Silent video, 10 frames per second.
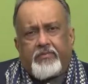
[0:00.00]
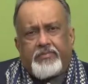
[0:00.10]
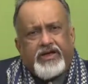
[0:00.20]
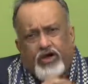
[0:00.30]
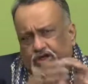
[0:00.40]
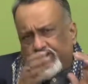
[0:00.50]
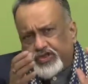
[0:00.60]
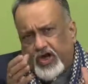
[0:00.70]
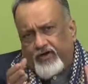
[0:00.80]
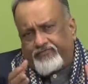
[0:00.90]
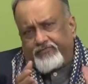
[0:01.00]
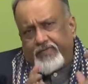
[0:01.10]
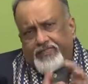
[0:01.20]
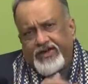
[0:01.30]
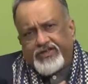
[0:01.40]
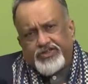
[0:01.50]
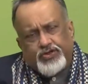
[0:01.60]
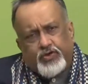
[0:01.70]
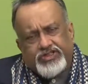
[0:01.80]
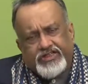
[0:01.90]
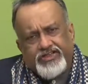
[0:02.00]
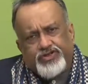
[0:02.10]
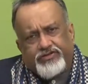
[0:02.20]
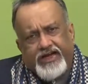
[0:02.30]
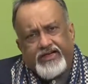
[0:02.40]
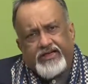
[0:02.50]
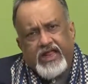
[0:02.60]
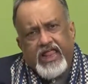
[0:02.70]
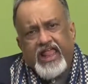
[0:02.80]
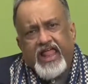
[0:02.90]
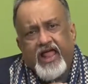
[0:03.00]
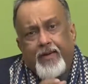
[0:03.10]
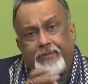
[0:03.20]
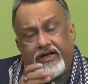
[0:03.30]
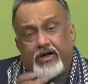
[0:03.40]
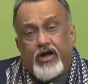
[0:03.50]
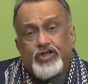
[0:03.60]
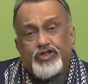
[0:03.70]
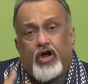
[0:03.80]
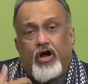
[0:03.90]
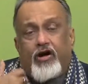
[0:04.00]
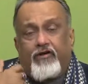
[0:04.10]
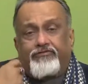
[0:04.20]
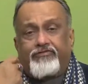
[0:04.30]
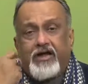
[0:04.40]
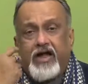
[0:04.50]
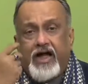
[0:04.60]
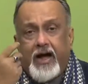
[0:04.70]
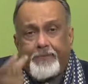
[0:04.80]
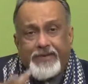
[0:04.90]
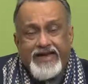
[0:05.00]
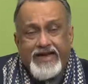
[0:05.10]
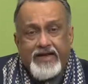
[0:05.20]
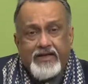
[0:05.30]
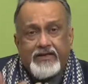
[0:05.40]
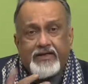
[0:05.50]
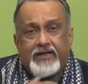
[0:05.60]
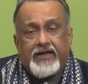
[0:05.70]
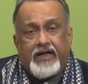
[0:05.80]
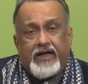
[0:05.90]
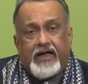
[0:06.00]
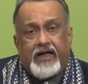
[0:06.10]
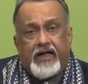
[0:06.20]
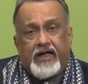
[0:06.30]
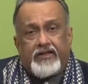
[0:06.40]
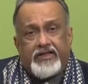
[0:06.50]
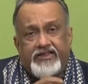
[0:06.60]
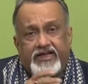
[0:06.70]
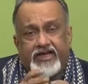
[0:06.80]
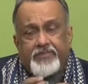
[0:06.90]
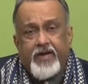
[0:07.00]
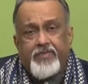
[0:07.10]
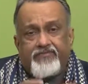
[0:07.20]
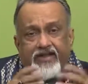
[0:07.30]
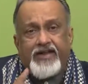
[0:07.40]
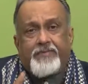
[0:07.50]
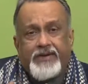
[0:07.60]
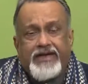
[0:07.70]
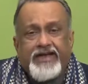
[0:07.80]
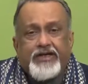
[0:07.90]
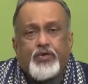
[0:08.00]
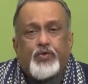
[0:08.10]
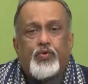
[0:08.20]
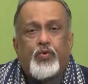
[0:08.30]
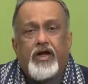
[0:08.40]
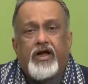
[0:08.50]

because of maybe resource constraint, because of appeal, that it may be very appealing to